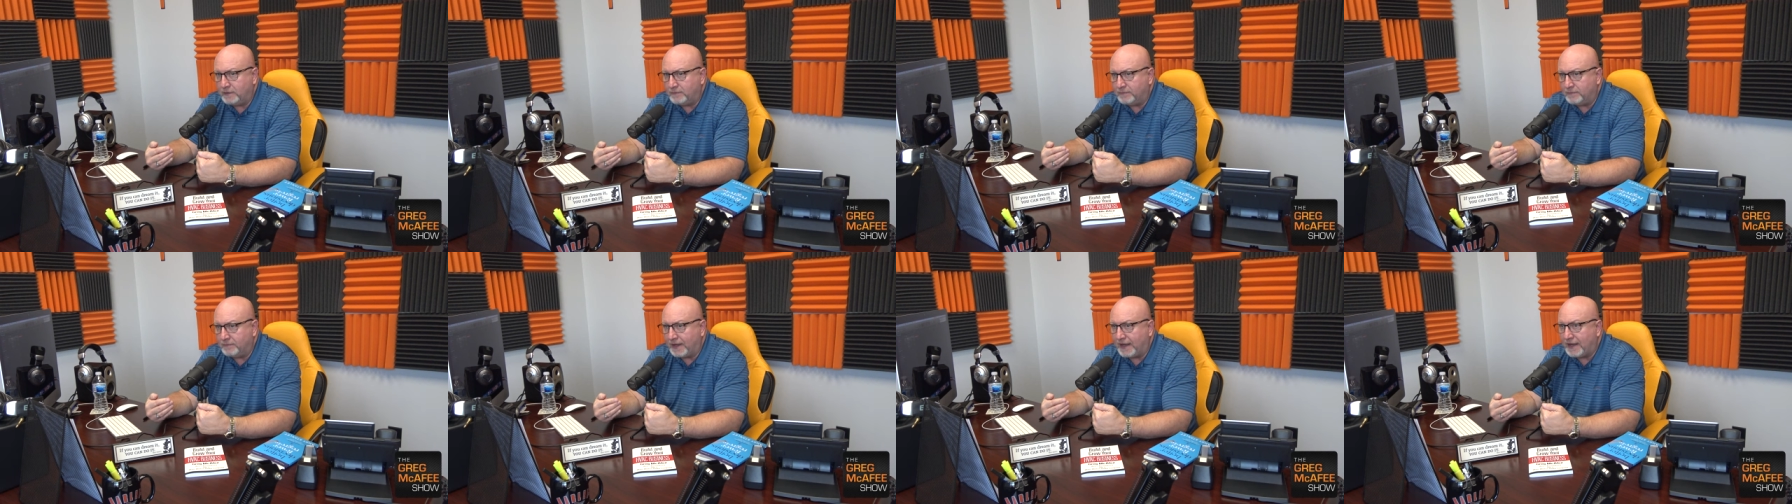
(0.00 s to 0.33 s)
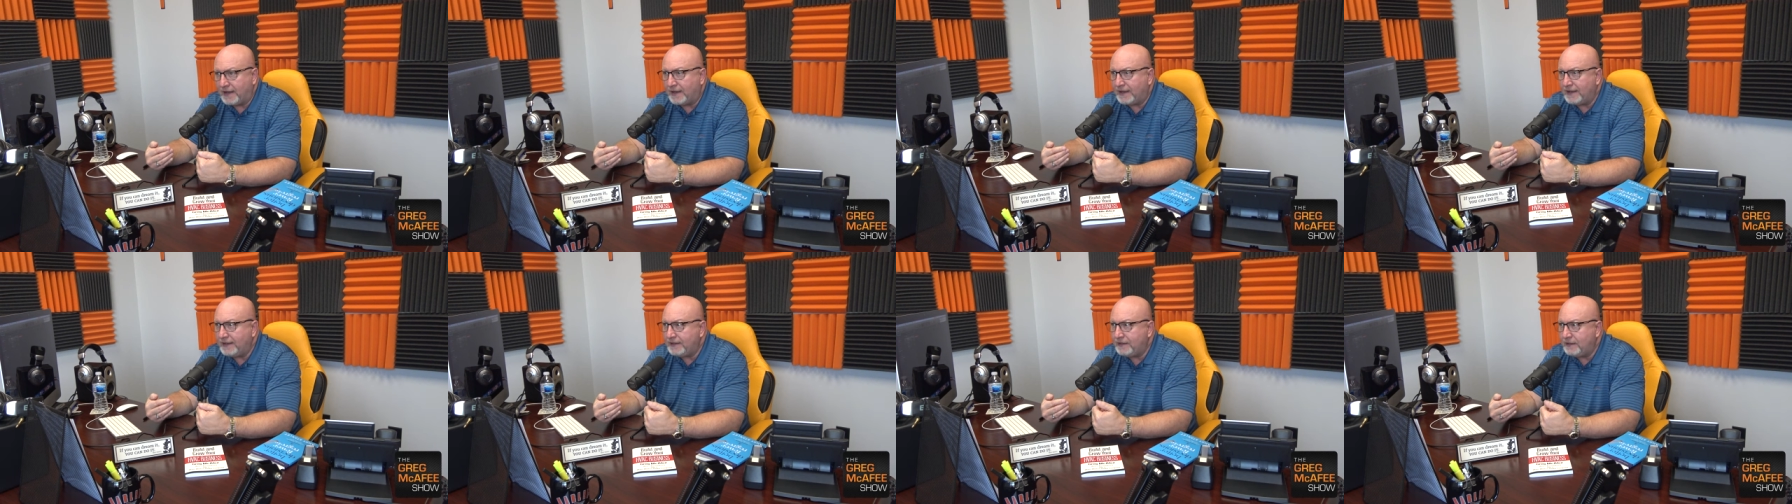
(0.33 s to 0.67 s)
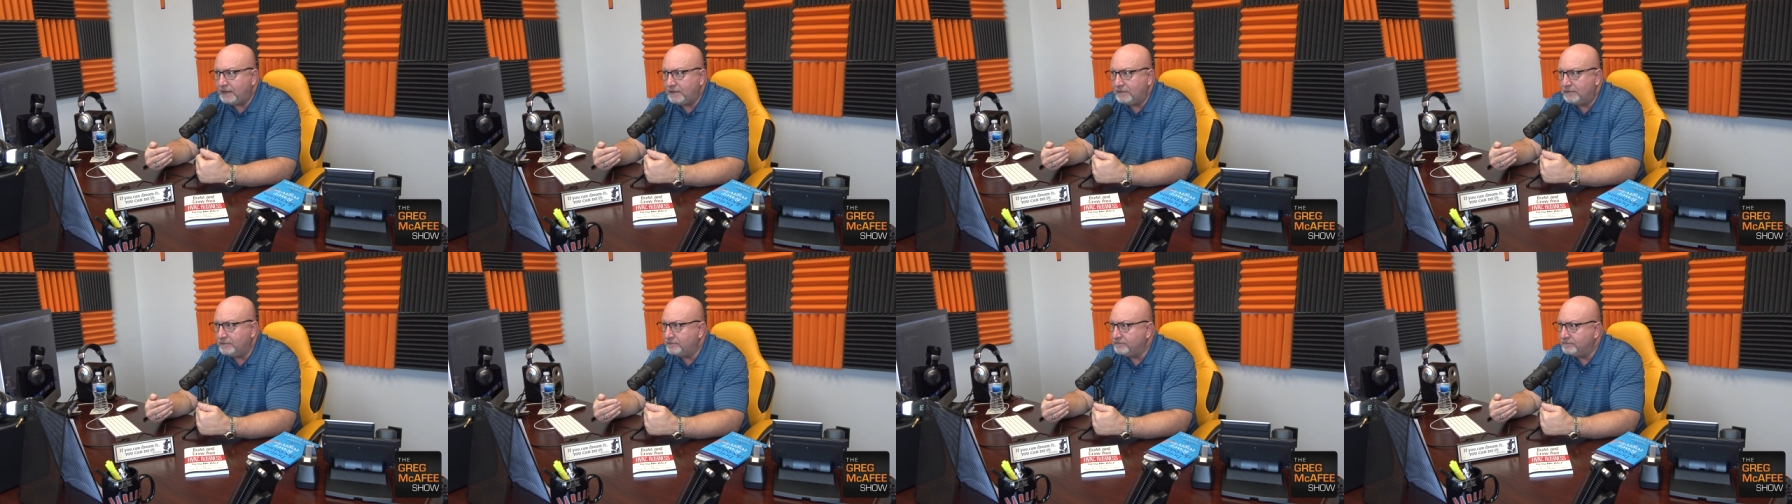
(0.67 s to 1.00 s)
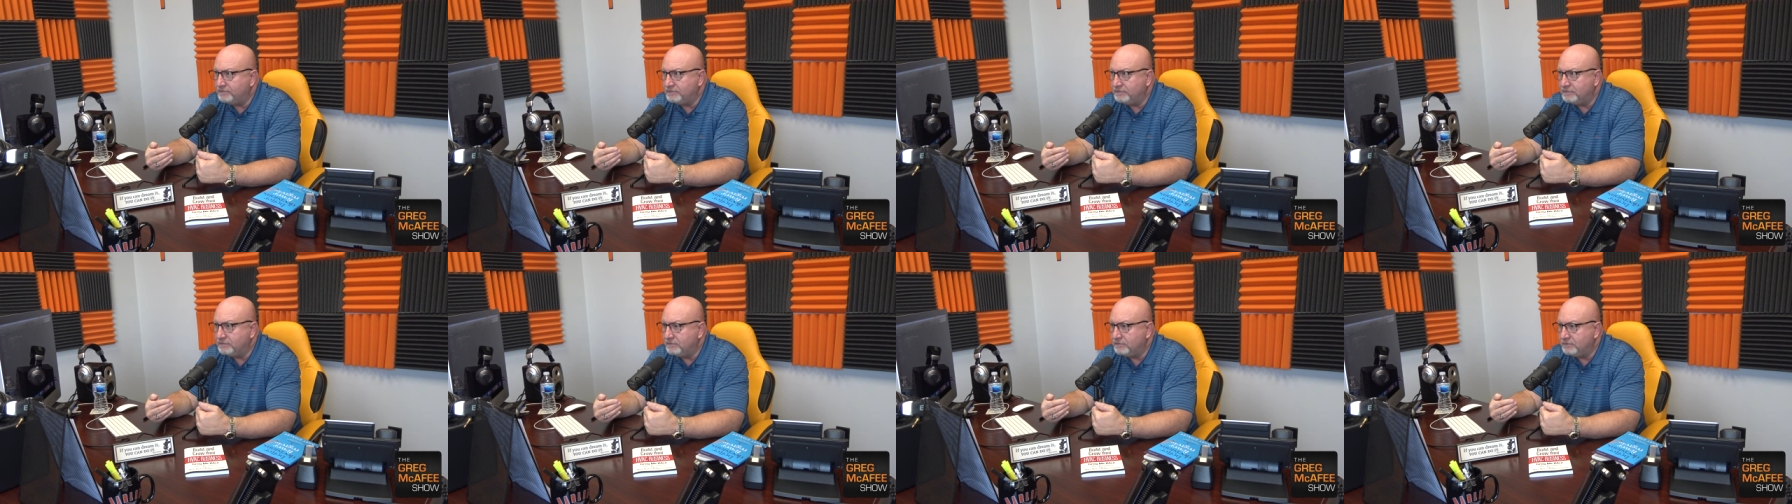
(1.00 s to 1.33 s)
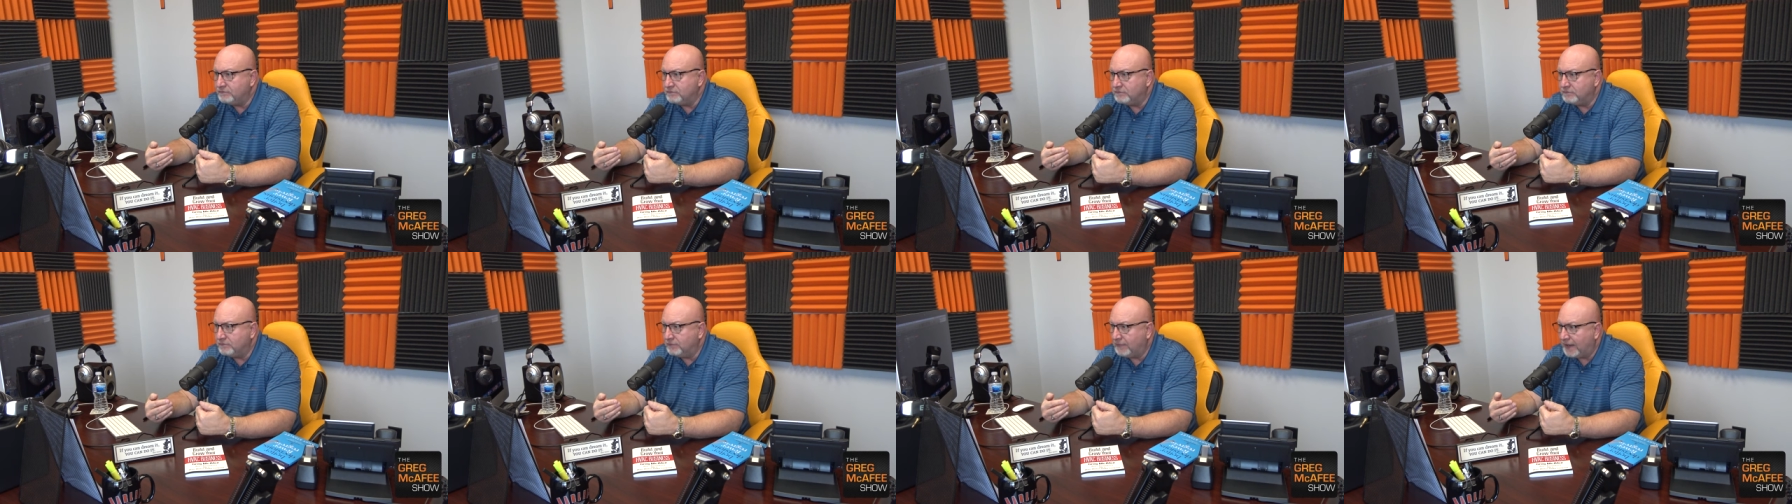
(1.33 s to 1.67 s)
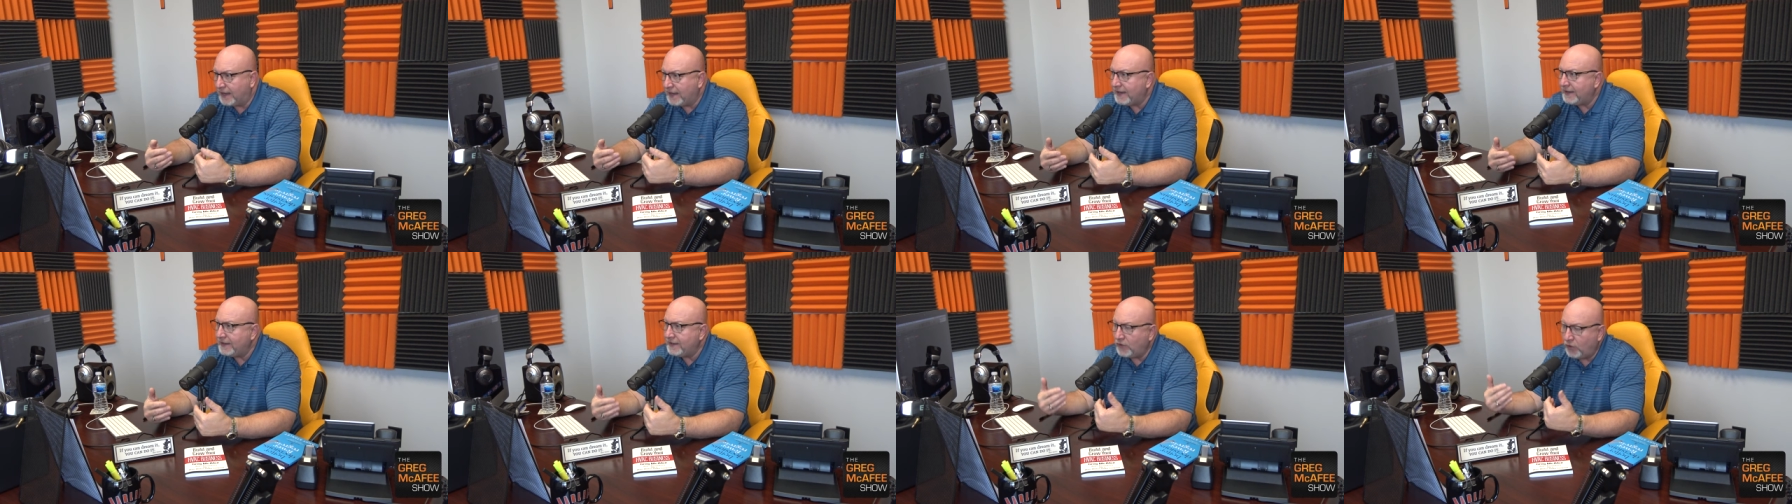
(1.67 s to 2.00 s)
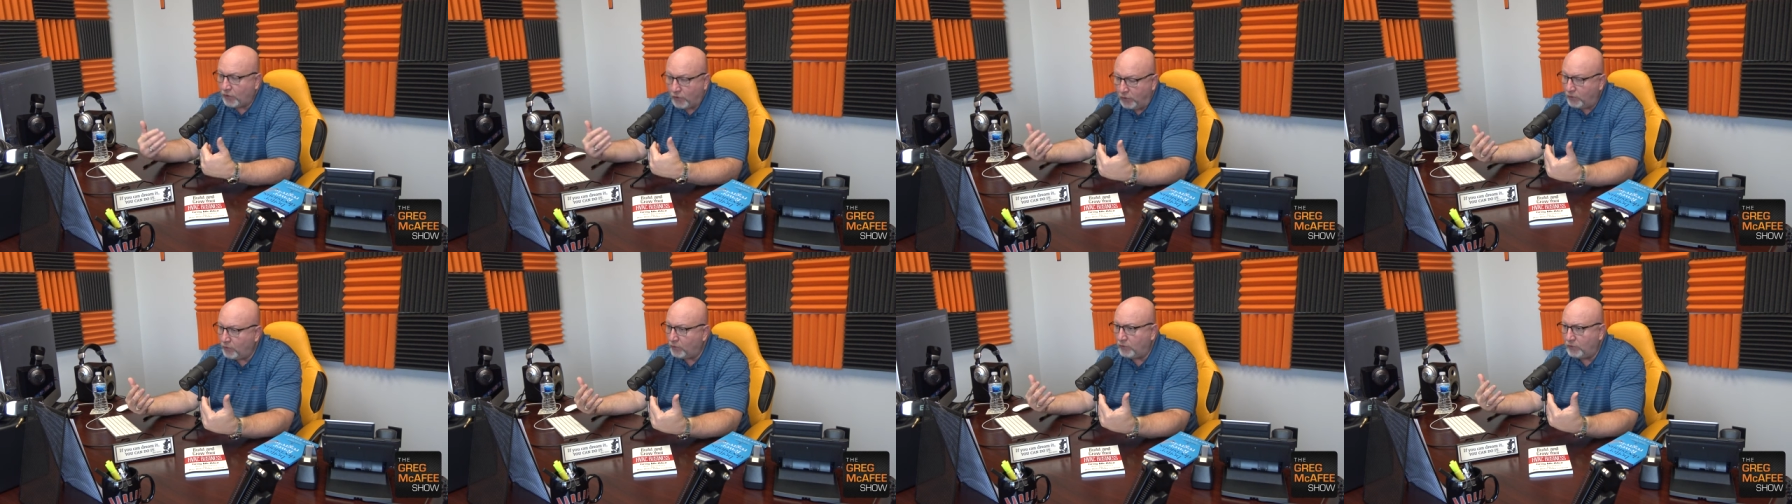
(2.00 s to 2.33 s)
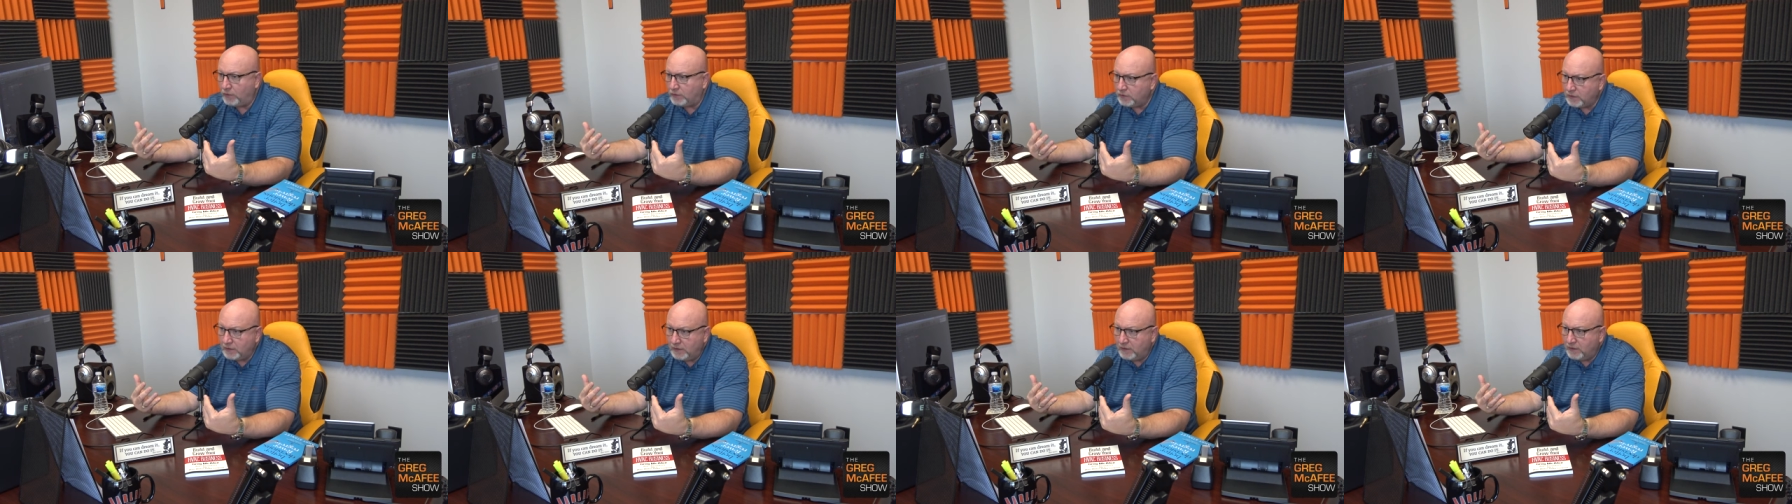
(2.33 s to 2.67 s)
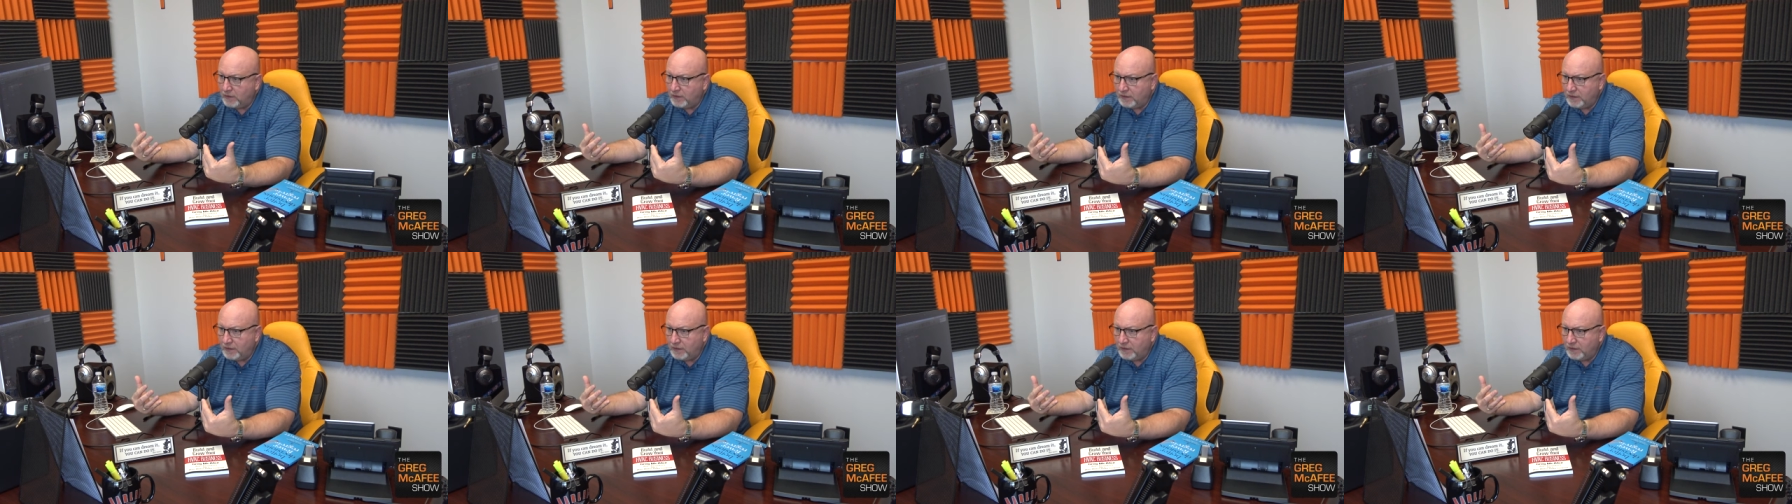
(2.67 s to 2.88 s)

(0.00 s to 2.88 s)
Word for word: My my whole